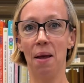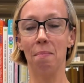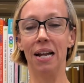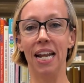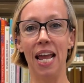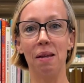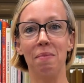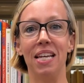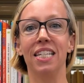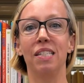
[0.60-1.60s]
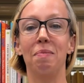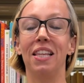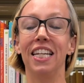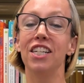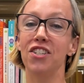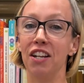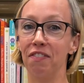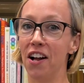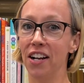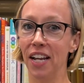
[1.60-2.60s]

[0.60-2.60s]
My name is Melanie Schneeflock,